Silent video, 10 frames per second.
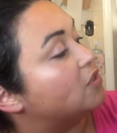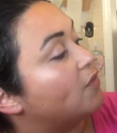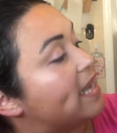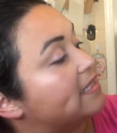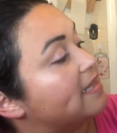
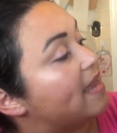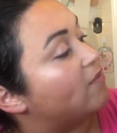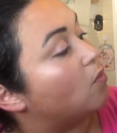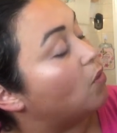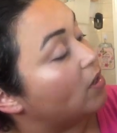grades
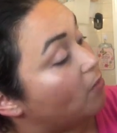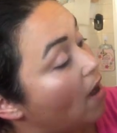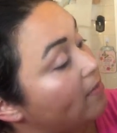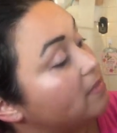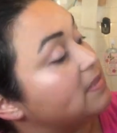level word
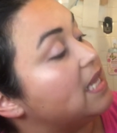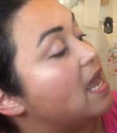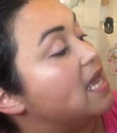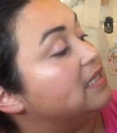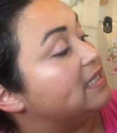problems,
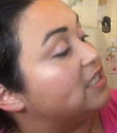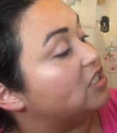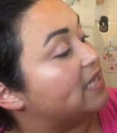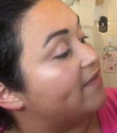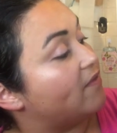teaches
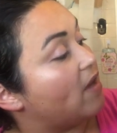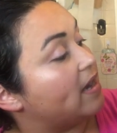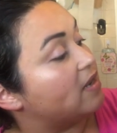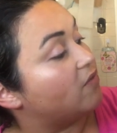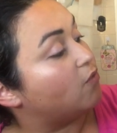a
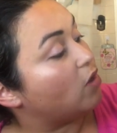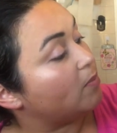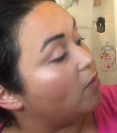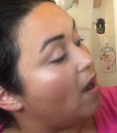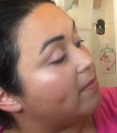variety of word
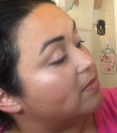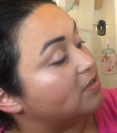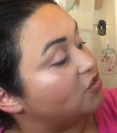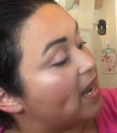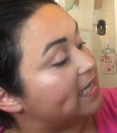problem
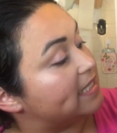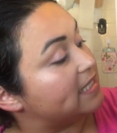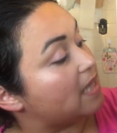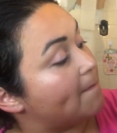strategies,